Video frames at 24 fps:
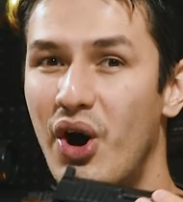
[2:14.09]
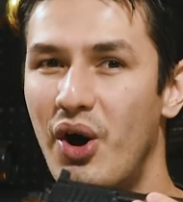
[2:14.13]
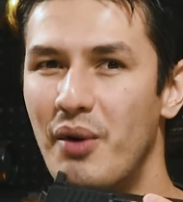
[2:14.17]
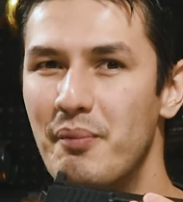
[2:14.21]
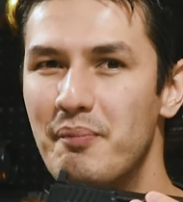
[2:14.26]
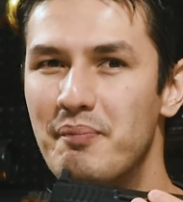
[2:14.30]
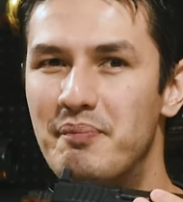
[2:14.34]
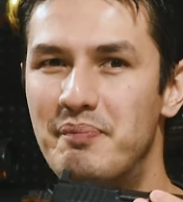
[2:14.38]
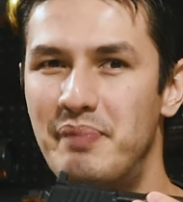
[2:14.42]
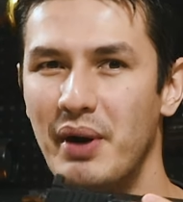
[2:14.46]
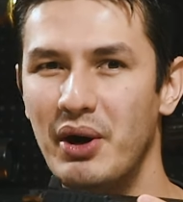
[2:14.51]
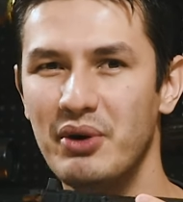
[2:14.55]

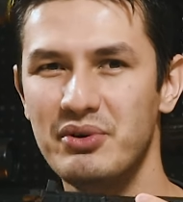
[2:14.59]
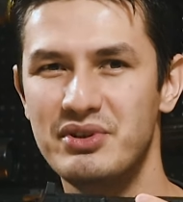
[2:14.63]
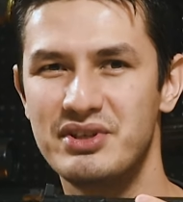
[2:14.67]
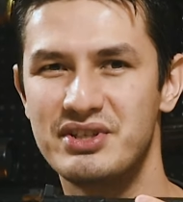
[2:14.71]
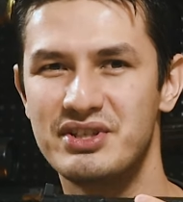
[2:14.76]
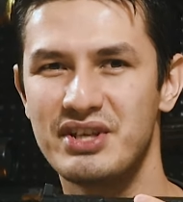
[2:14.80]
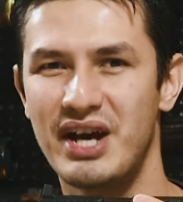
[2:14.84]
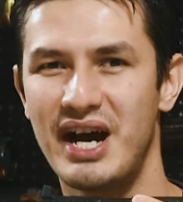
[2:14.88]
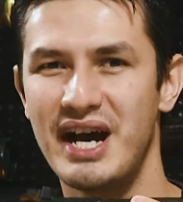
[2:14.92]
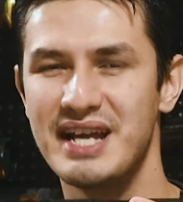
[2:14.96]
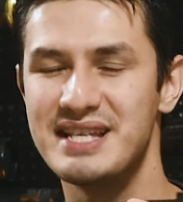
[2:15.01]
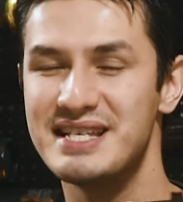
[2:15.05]
on
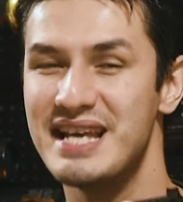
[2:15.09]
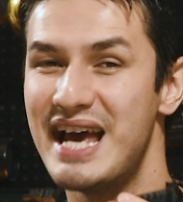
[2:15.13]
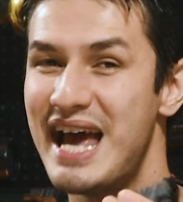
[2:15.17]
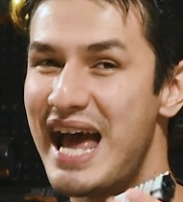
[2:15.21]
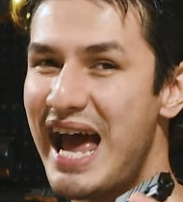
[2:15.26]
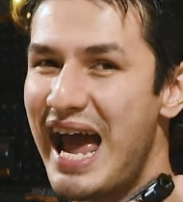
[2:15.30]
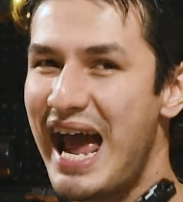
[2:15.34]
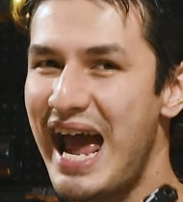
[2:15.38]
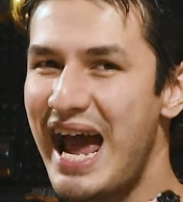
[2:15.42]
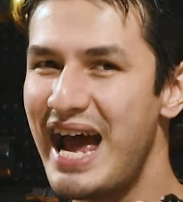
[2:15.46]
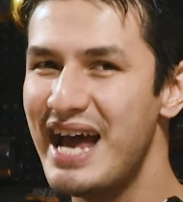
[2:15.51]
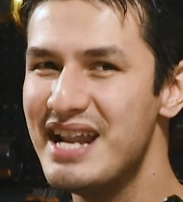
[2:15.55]
both sides
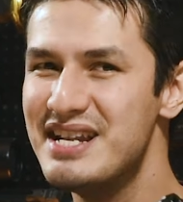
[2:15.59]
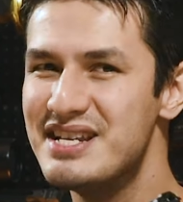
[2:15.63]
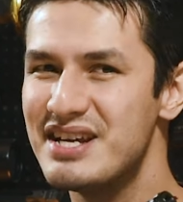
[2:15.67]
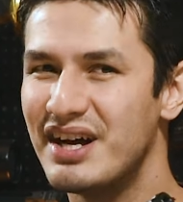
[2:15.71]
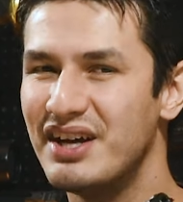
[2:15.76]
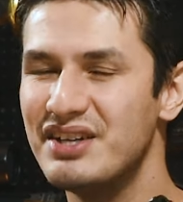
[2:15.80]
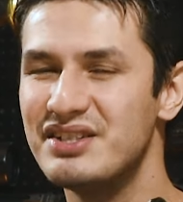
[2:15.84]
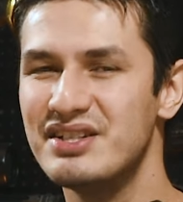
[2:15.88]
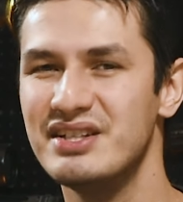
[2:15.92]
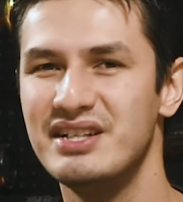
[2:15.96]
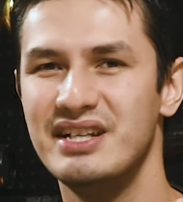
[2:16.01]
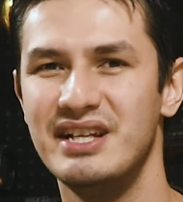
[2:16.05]
and
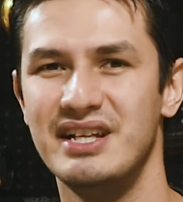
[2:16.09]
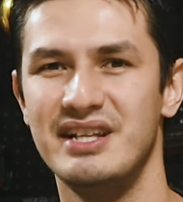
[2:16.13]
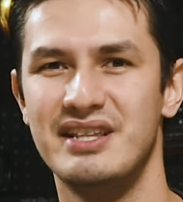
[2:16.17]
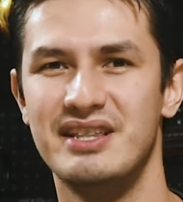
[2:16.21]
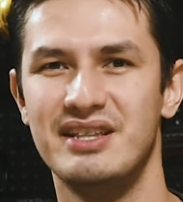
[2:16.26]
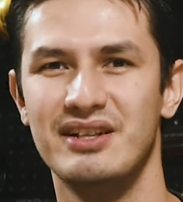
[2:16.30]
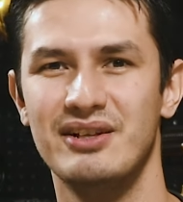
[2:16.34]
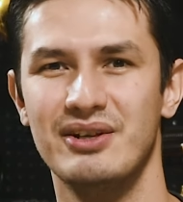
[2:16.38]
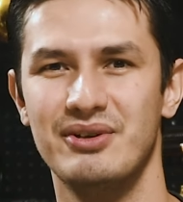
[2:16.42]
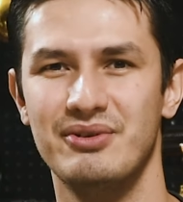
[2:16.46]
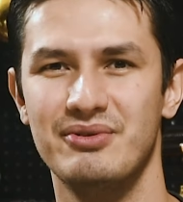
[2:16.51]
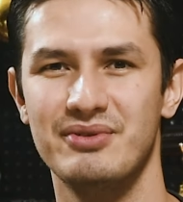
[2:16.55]

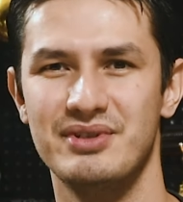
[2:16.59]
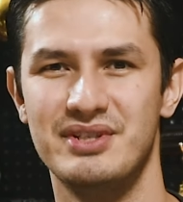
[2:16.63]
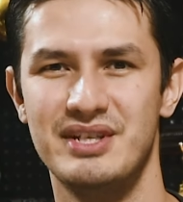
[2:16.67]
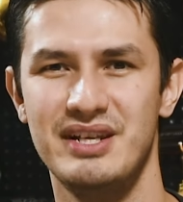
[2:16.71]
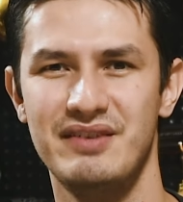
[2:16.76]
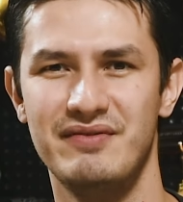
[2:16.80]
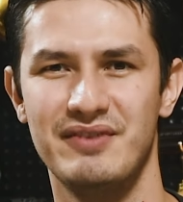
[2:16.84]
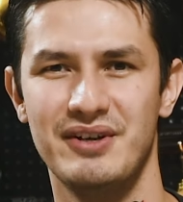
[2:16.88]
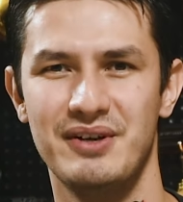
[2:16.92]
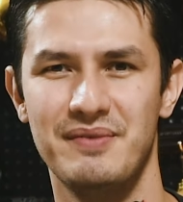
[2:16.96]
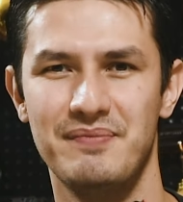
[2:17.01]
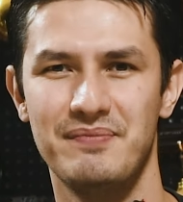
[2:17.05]
underneath the low
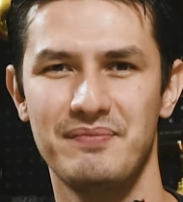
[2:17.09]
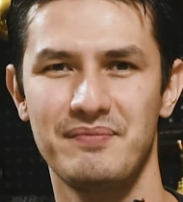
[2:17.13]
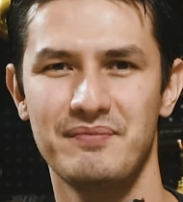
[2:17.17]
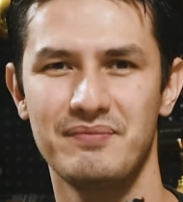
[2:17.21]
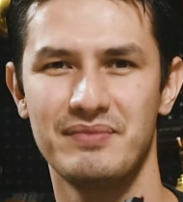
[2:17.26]
receiver.